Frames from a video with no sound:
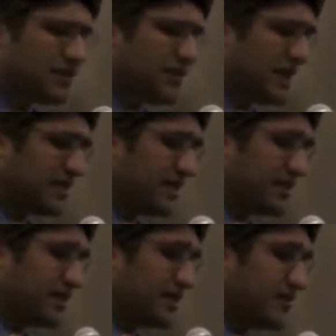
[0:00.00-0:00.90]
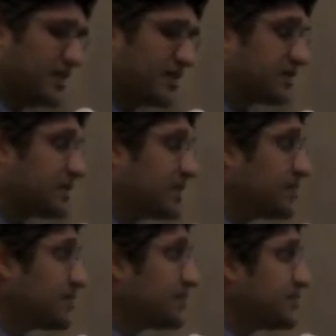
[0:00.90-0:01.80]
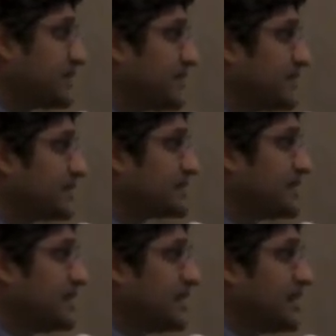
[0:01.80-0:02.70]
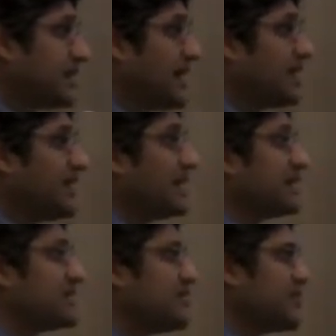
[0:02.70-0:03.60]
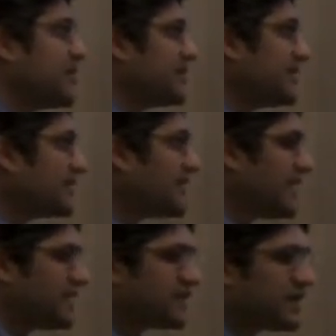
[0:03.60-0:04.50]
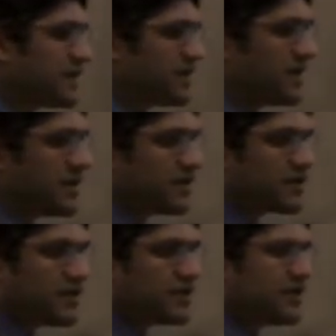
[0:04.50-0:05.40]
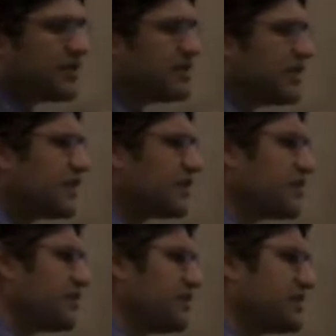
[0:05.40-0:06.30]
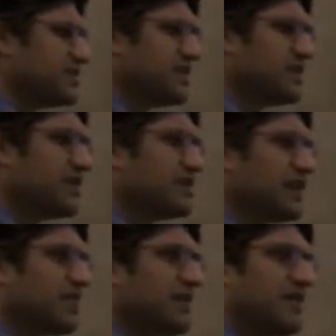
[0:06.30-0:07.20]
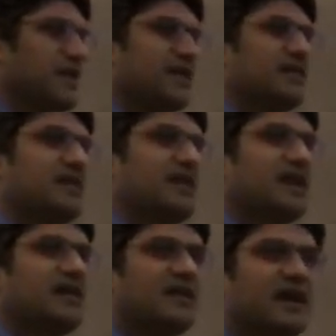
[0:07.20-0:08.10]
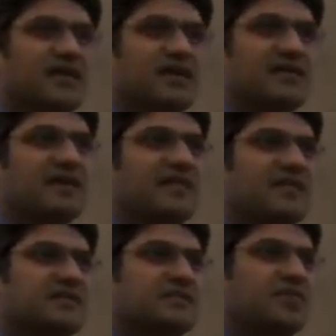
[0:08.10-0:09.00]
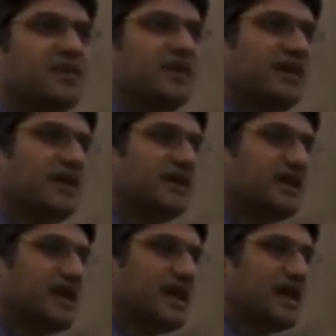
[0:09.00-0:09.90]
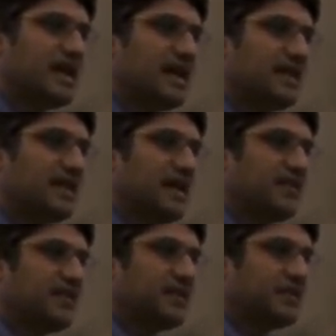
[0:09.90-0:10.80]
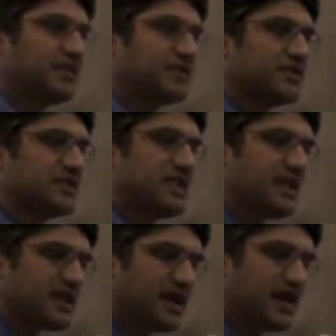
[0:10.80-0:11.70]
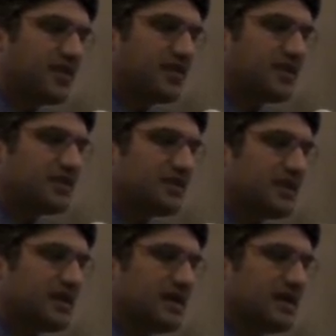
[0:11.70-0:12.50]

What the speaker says: dry cleaner that wants to participate in this? How do they get supported? And so there's another group that's going to talk about that and how they support that. And I think what you're seeing now is